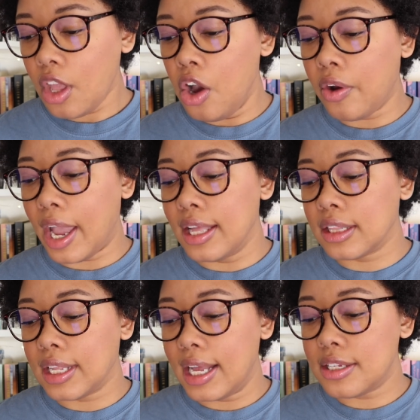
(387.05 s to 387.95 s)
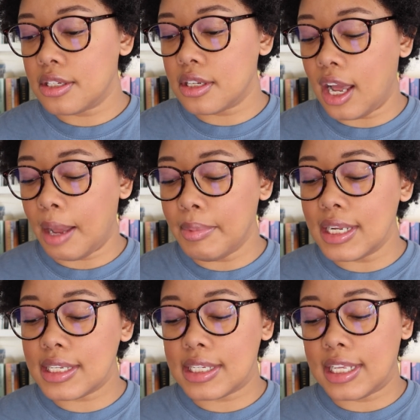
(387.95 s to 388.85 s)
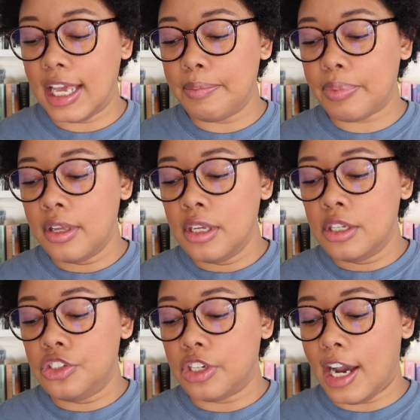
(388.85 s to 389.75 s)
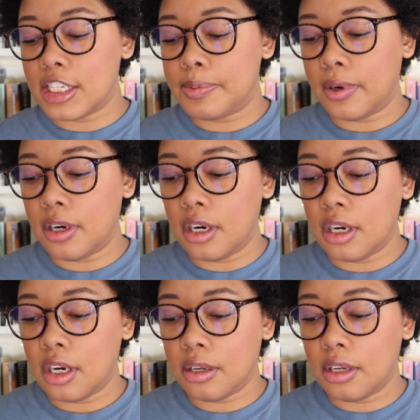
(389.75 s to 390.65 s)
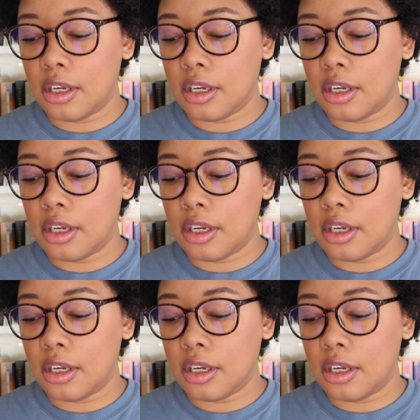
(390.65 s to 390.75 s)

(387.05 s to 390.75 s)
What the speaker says: Okay, I'm going to skip Jasper,